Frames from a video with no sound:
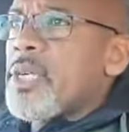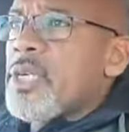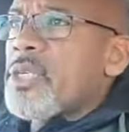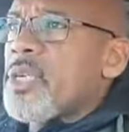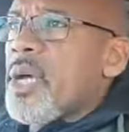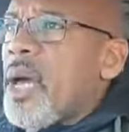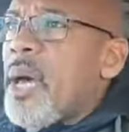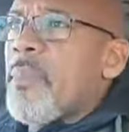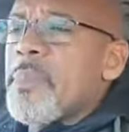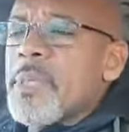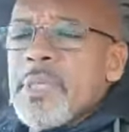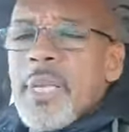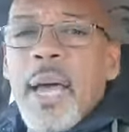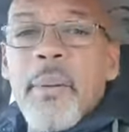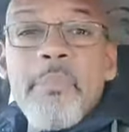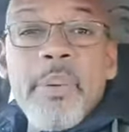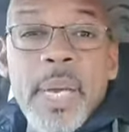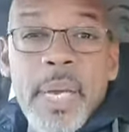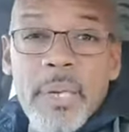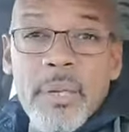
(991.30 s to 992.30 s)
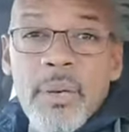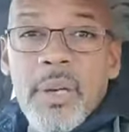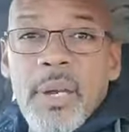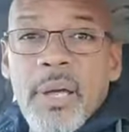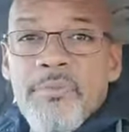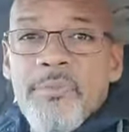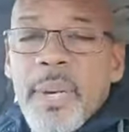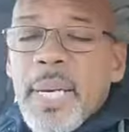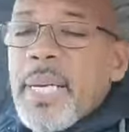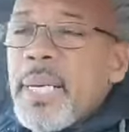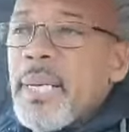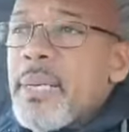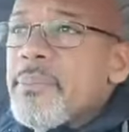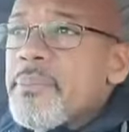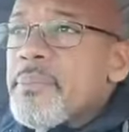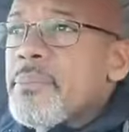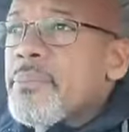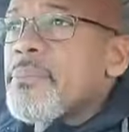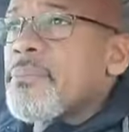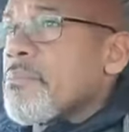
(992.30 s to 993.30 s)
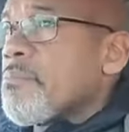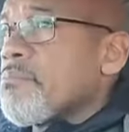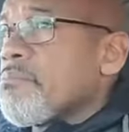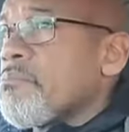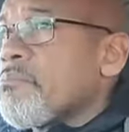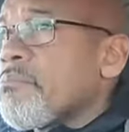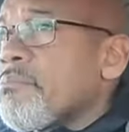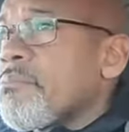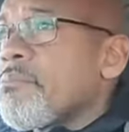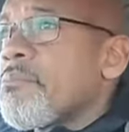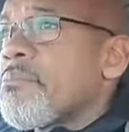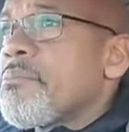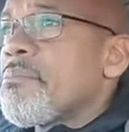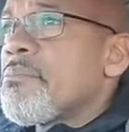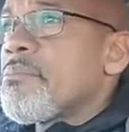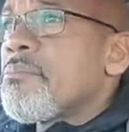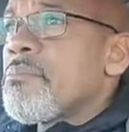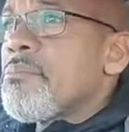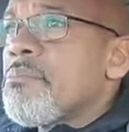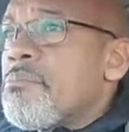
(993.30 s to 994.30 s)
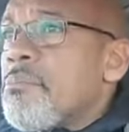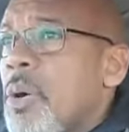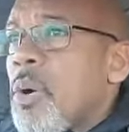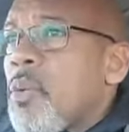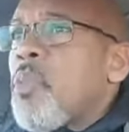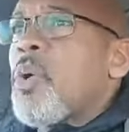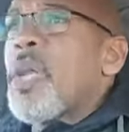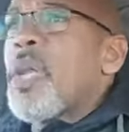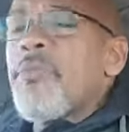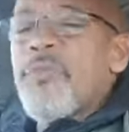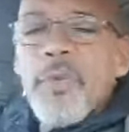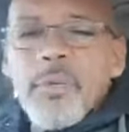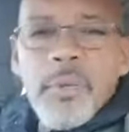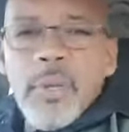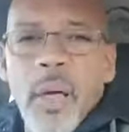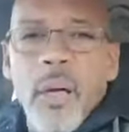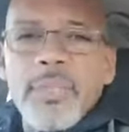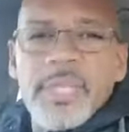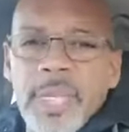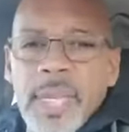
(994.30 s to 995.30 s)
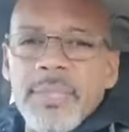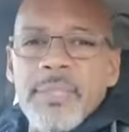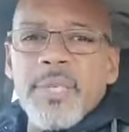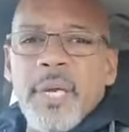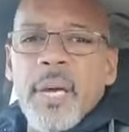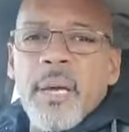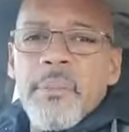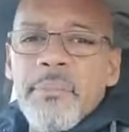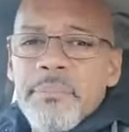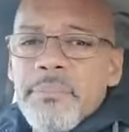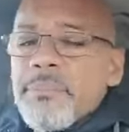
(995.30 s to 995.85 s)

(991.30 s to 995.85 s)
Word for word: your job is not paying you enough money. But what if you lost that job?